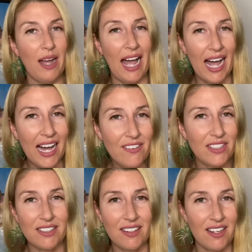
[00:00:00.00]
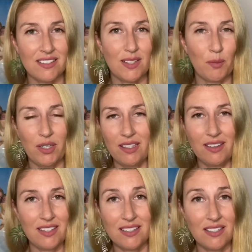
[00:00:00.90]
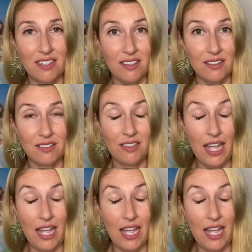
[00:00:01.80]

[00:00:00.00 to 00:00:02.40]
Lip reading: haven't lost someone this year,